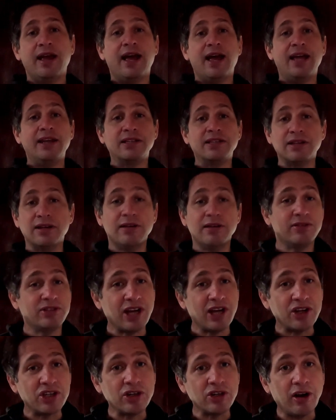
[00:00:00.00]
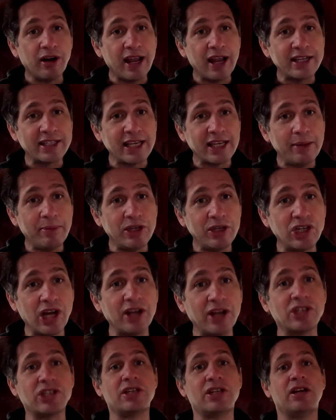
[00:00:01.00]
and judge not lest he be
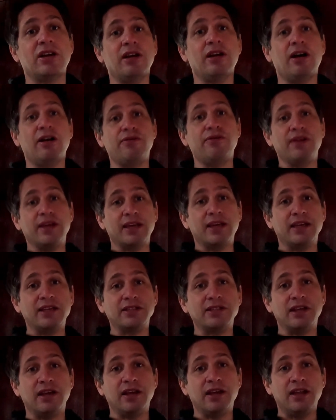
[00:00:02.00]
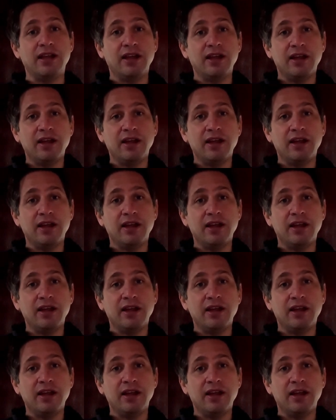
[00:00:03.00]
judged i think is the